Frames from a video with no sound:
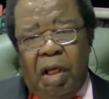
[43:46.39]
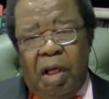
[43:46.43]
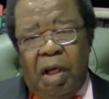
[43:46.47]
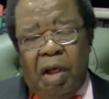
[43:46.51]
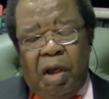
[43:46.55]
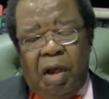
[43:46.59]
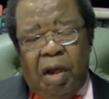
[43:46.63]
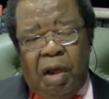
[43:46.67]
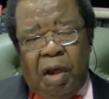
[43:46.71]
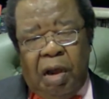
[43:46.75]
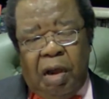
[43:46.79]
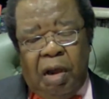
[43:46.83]

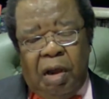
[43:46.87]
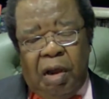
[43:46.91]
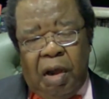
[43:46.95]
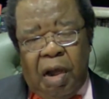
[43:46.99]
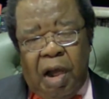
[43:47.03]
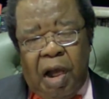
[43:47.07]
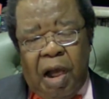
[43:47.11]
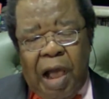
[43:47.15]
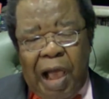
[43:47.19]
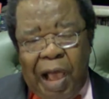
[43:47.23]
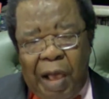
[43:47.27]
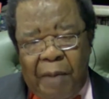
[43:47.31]

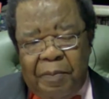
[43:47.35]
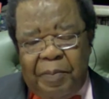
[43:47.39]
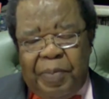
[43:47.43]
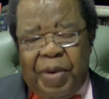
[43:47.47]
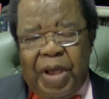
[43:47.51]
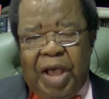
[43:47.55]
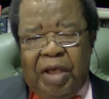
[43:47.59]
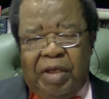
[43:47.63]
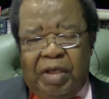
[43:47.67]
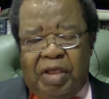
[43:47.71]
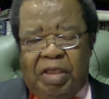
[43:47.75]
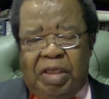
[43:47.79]
our
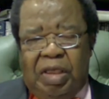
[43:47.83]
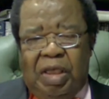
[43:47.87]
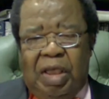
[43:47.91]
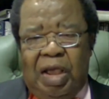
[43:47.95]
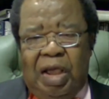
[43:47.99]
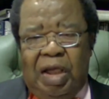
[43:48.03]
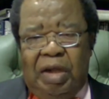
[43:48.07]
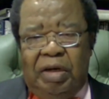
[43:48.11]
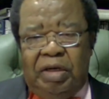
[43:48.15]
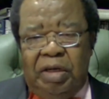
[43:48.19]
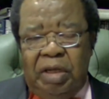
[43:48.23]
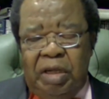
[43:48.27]

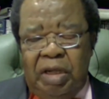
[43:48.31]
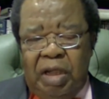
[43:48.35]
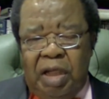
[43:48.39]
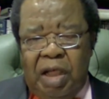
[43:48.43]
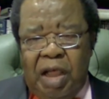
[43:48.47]
backyard,